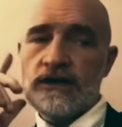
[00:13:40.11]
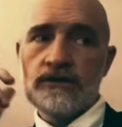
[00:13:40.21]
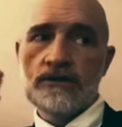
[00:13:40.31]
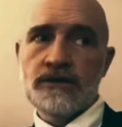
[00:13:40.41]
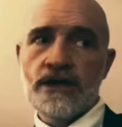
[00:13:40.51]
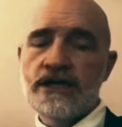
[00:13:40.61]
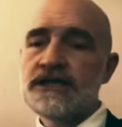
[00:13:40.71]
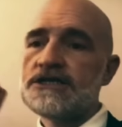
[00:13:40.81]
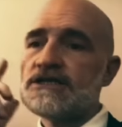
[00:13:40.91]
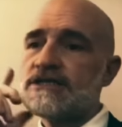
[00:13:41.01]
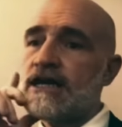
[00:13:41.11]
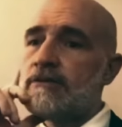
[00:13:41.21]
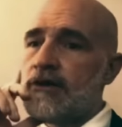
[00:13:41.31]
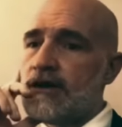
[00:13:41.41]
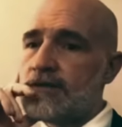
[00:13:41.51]
Now, at least the
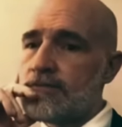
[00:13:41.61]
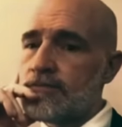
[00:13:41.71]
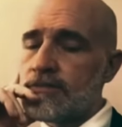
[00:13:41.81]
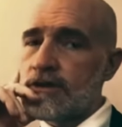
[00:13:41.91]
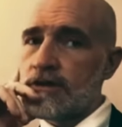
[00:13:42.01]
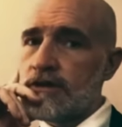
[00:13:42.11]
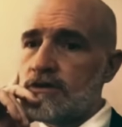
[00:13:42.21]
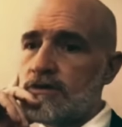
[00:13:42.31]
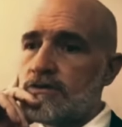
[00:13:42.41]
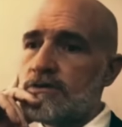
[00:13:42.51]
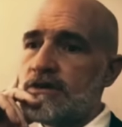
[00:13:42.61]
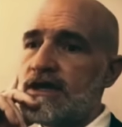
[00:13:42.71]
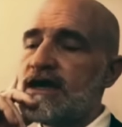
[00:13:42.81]
Taliban, you know,